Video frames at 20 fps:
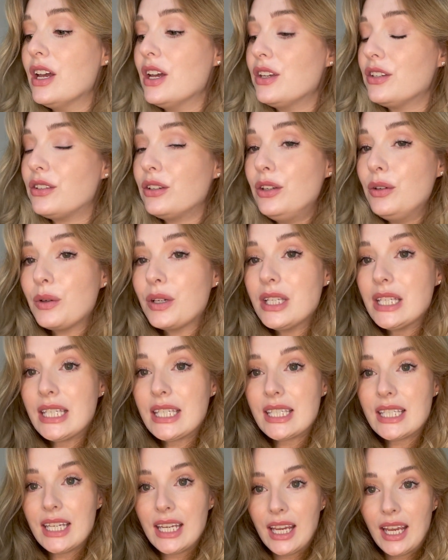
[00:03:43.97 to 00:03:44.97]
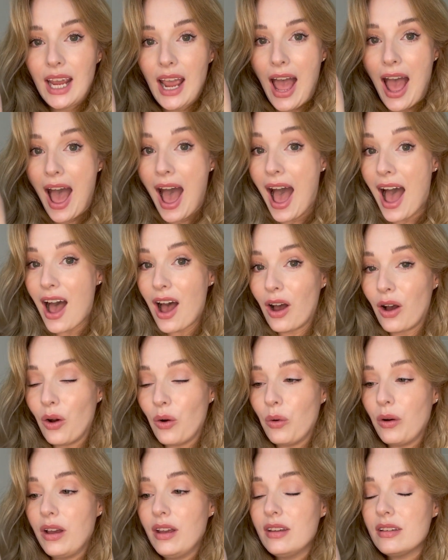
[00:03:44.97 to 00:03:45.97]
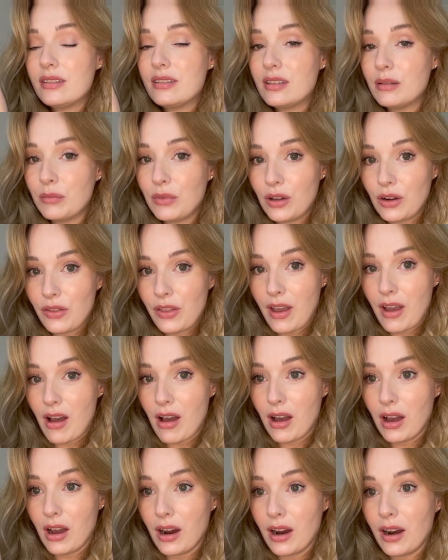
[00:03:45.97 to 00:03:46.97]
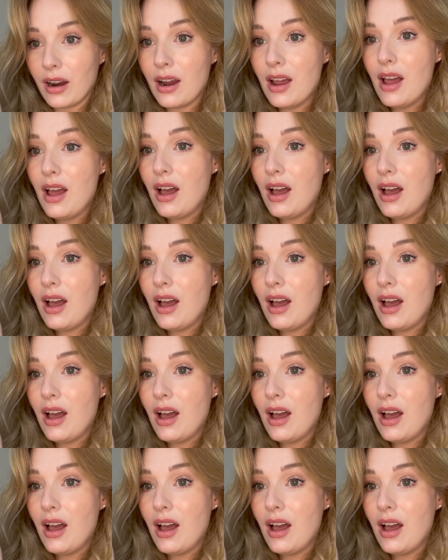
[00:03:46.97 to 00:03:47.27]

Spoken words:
So you can see how similar they are.